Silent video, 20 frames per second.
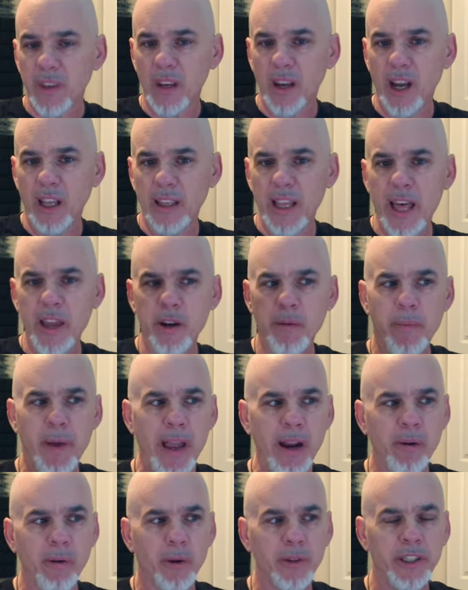allow your
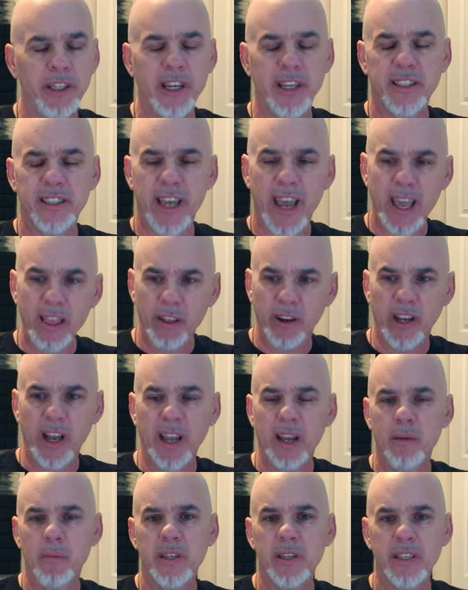bankroll to just say, hey, look, I
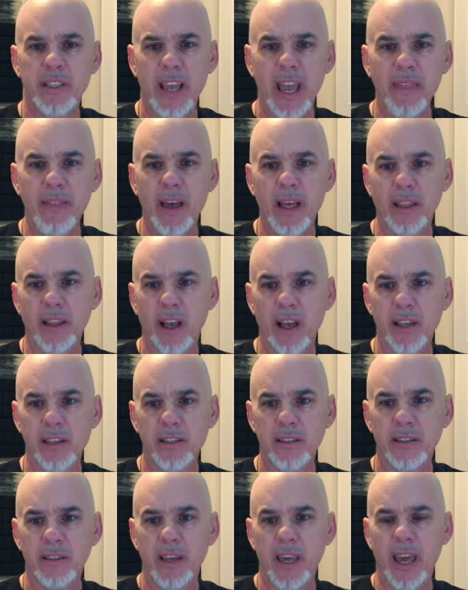can withstand that
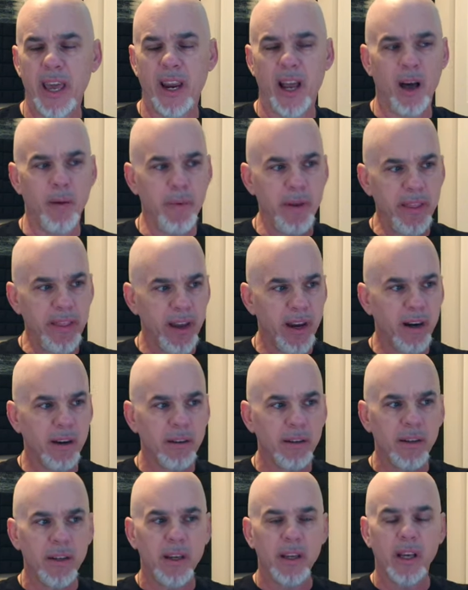loss and I'll be
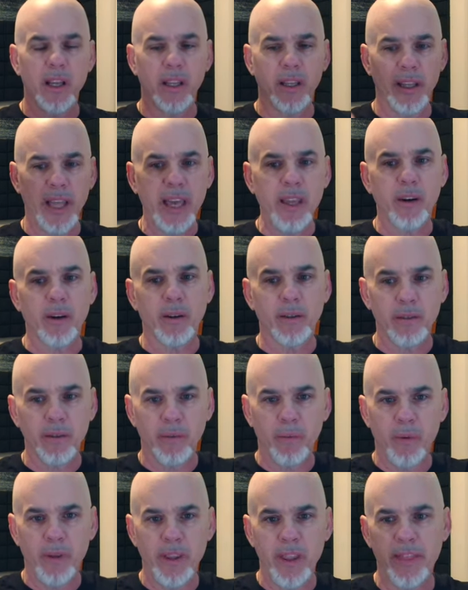there later
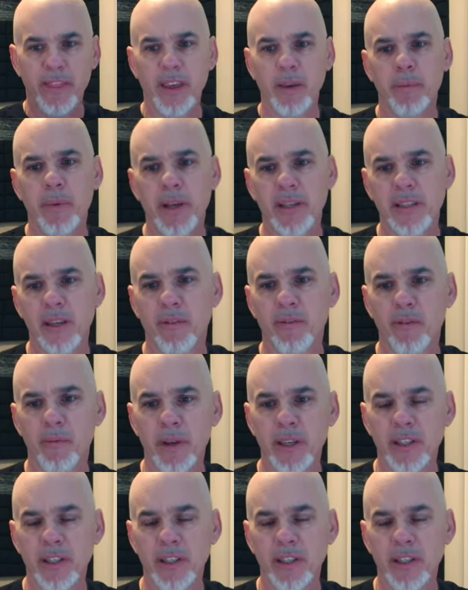when the thing picks up for me.